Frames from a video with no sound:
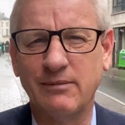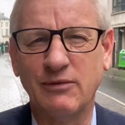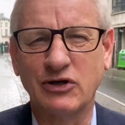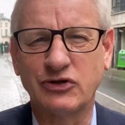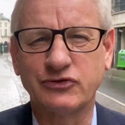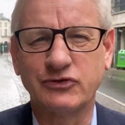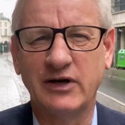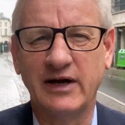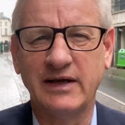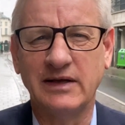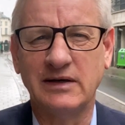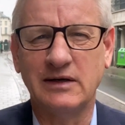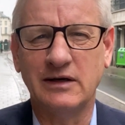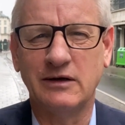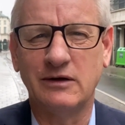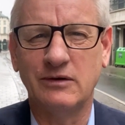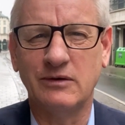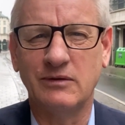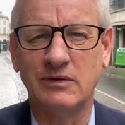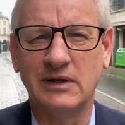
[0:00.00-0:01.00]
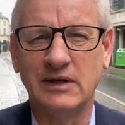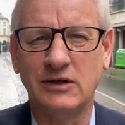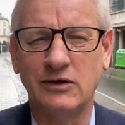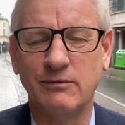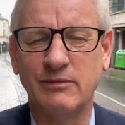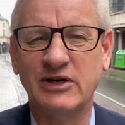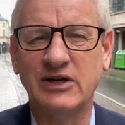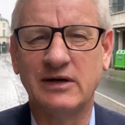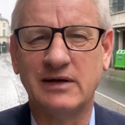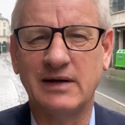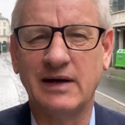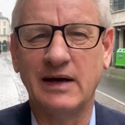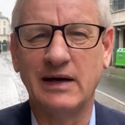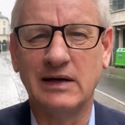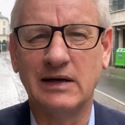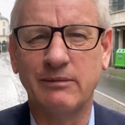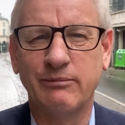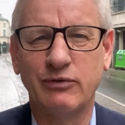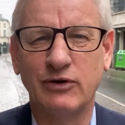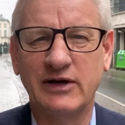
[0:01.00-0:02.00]
much related to the
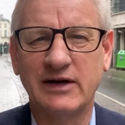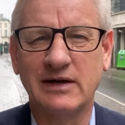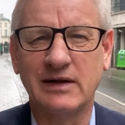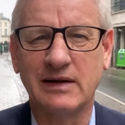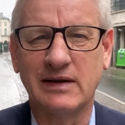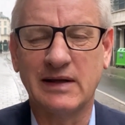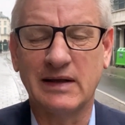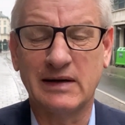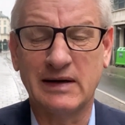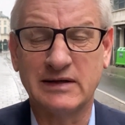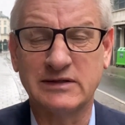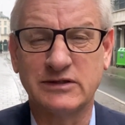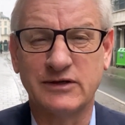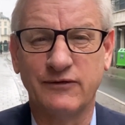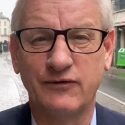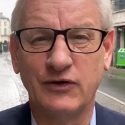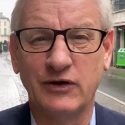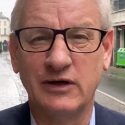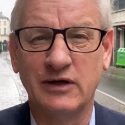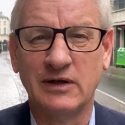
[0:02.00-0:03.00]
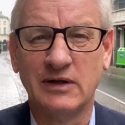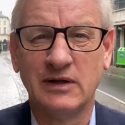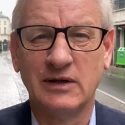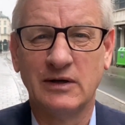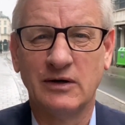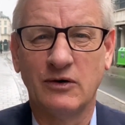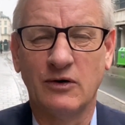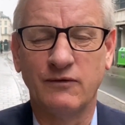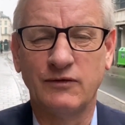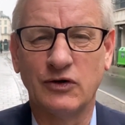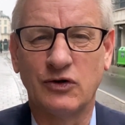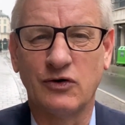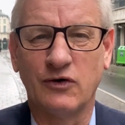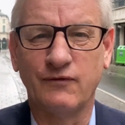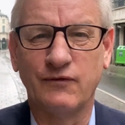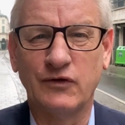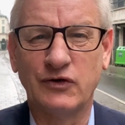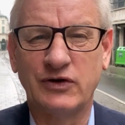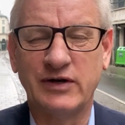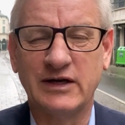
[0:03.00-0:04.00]
humanitarian and political catastrophe of the
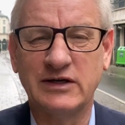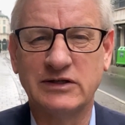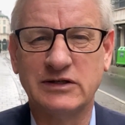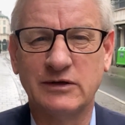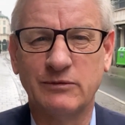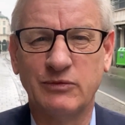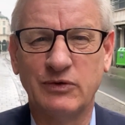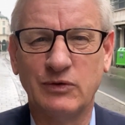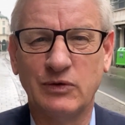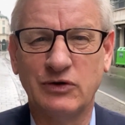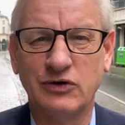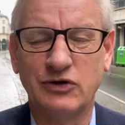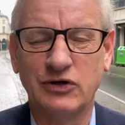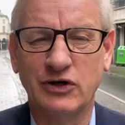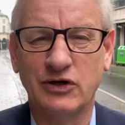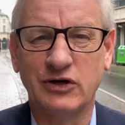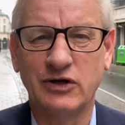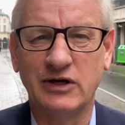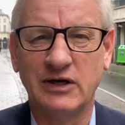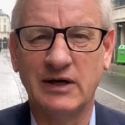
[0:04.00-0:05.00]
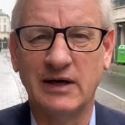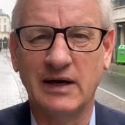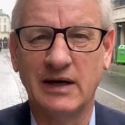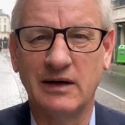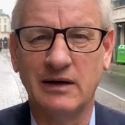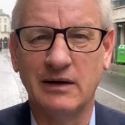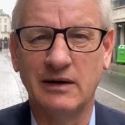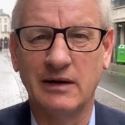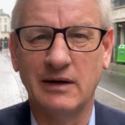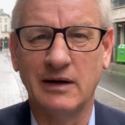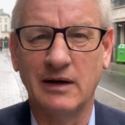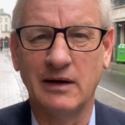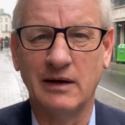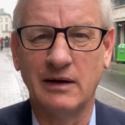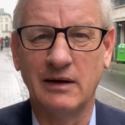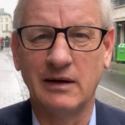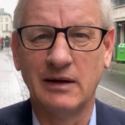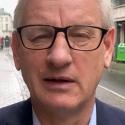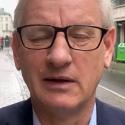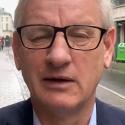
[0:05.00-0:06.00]
confrontation between Turkey and
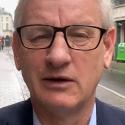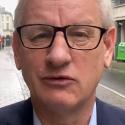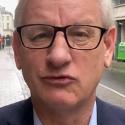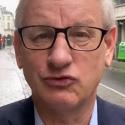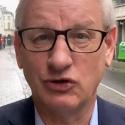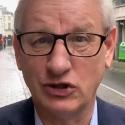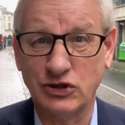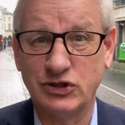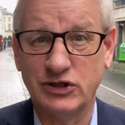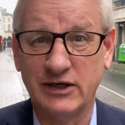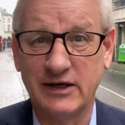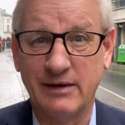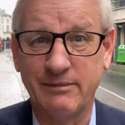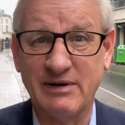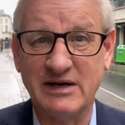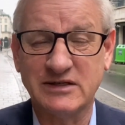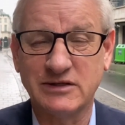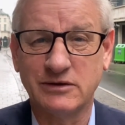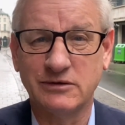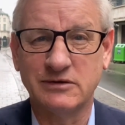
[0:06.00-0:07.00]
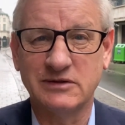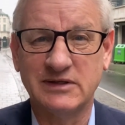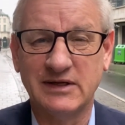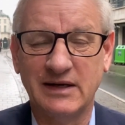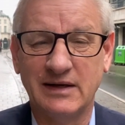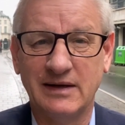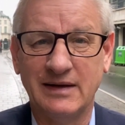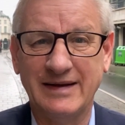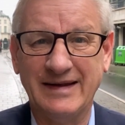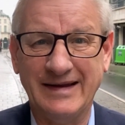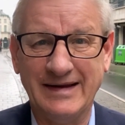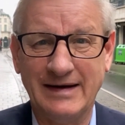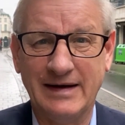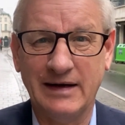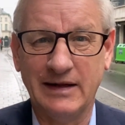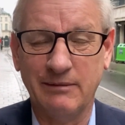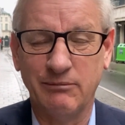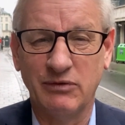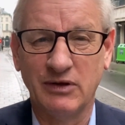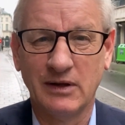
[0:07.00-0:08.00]
Russia, Damascus in
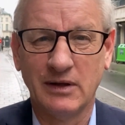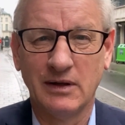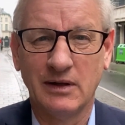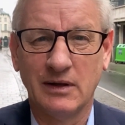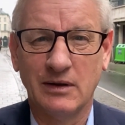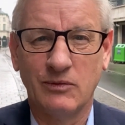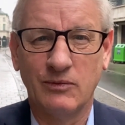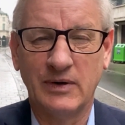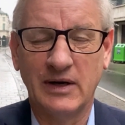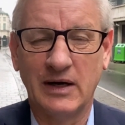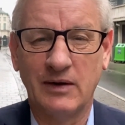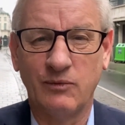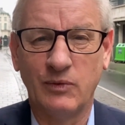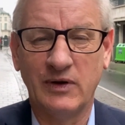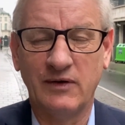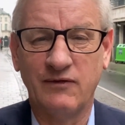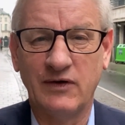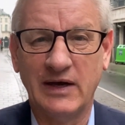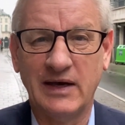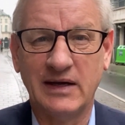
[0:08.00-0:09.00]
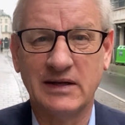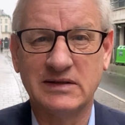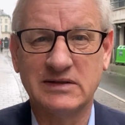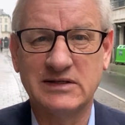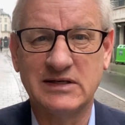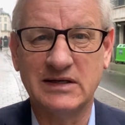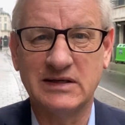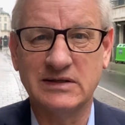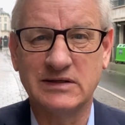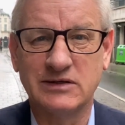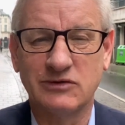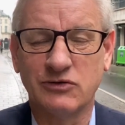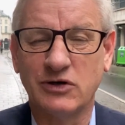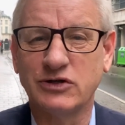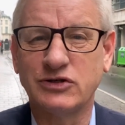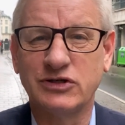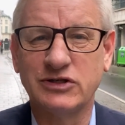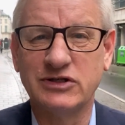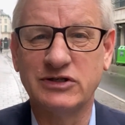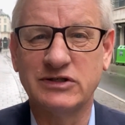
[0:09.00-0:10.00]
Idlib, where we've had, since the
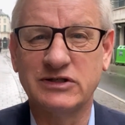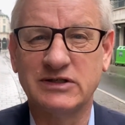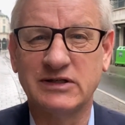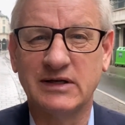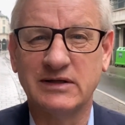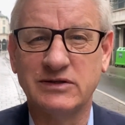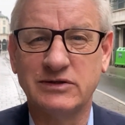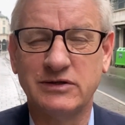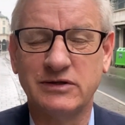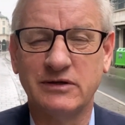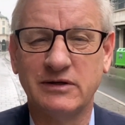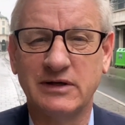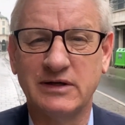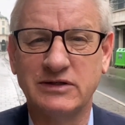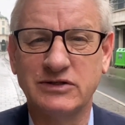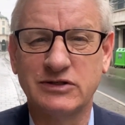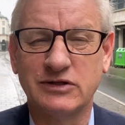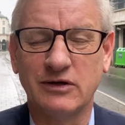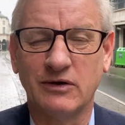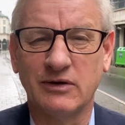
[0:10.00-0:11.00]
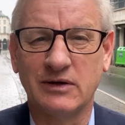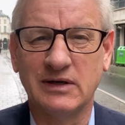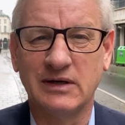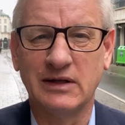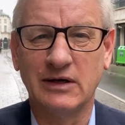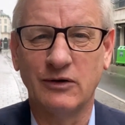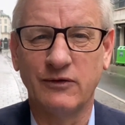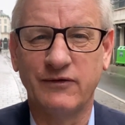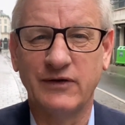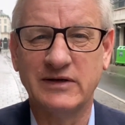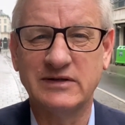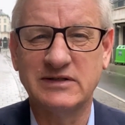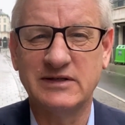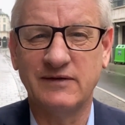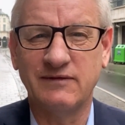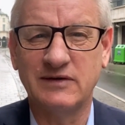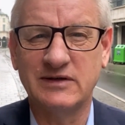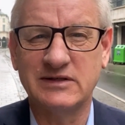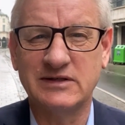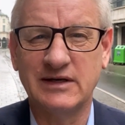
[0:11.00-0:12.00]
Russians and Syrians started their
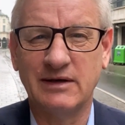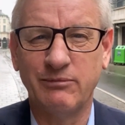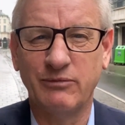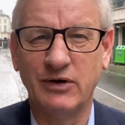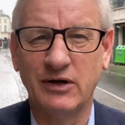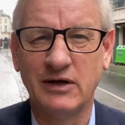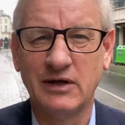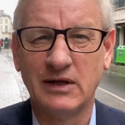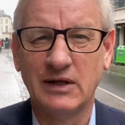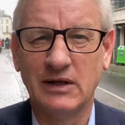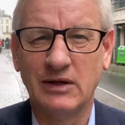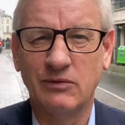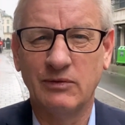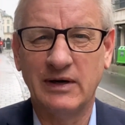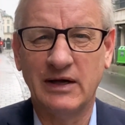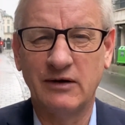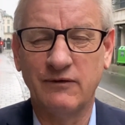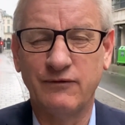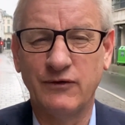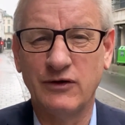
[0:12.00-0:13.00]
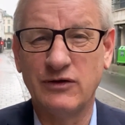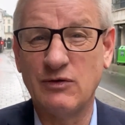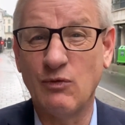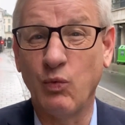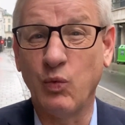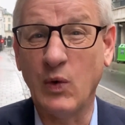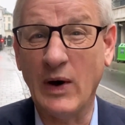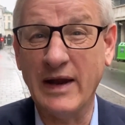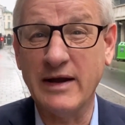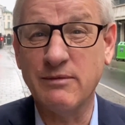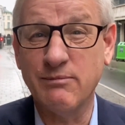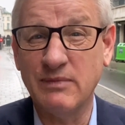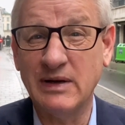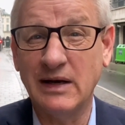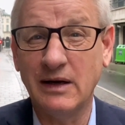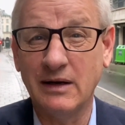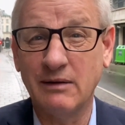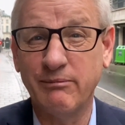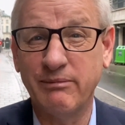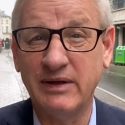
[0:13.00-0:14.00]
offensive in December, we had a further 1
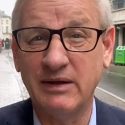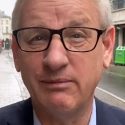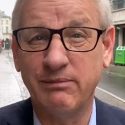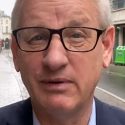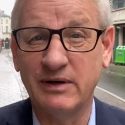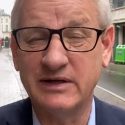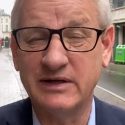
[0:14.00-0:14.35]
million people